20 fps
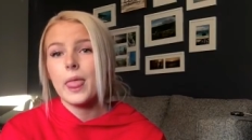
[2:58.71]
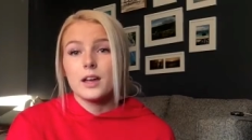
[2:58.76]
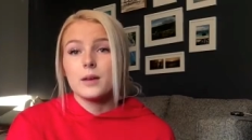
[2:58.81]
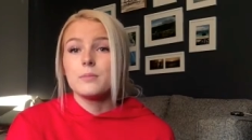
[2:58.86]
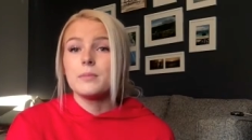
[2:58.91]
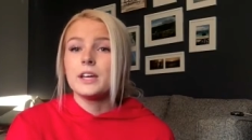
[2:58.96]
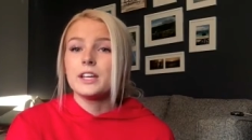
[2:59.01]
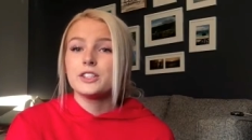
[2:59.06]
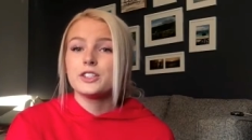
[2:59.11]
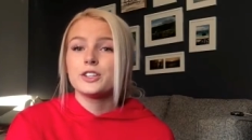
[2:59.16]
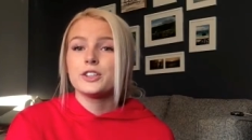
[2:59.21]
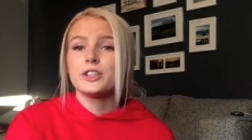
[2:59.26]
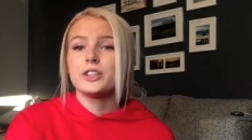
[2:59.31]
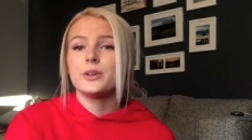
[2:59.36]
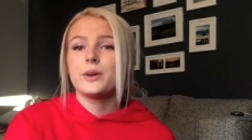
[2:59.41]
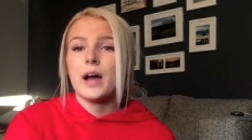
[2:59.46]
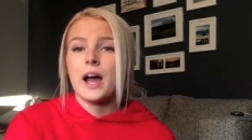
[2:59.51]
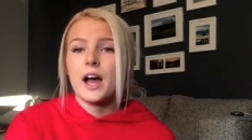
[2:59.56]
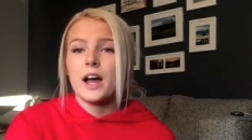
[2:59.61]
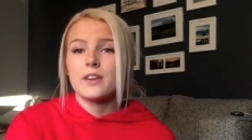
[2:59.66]
Make sure
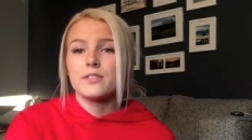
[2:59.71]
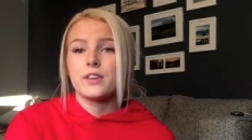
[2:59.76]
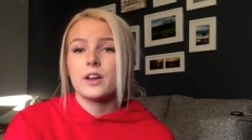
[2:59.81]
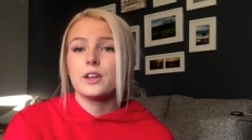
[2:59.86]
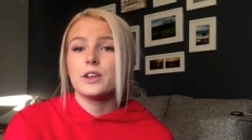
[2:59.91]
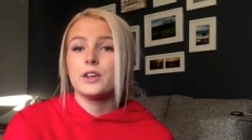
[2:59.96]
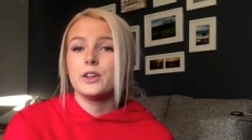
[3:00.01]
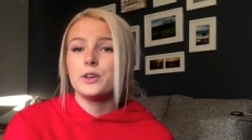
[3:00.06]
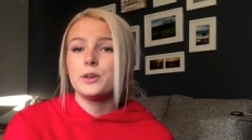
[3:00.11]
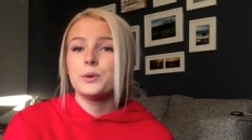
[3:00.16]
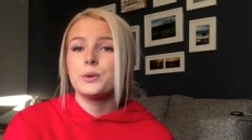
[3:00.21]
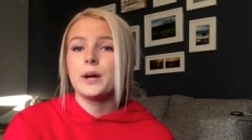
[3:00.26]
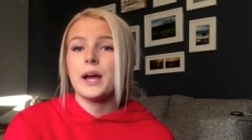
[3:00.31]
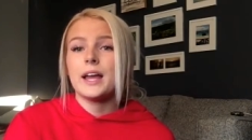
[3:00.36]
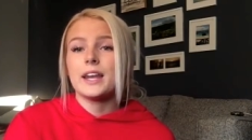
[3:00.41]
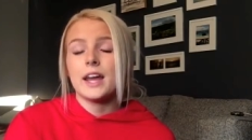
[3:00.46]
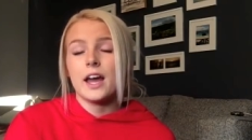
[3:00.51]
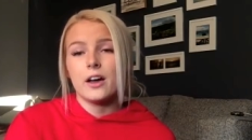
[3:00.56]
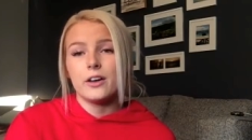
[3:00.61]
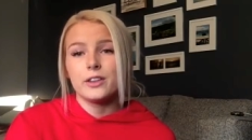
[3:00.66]
you have new
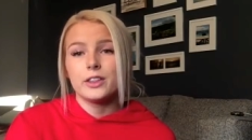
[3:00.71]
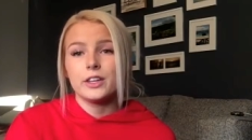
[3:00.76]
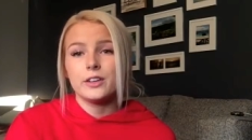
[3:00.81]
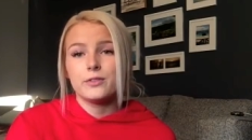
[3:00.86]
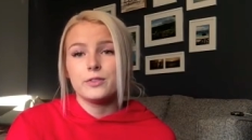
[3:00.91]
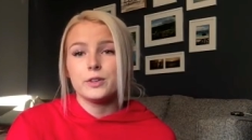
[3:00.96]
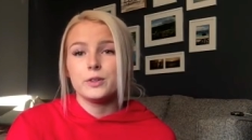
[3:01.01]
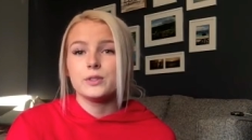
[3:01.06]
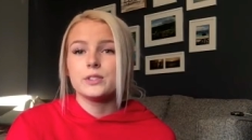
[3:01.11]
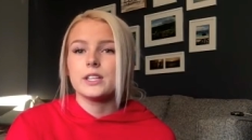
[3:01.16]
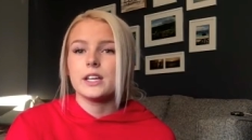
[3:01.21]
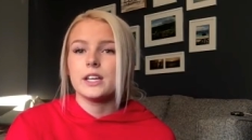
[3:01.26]
and healthy foods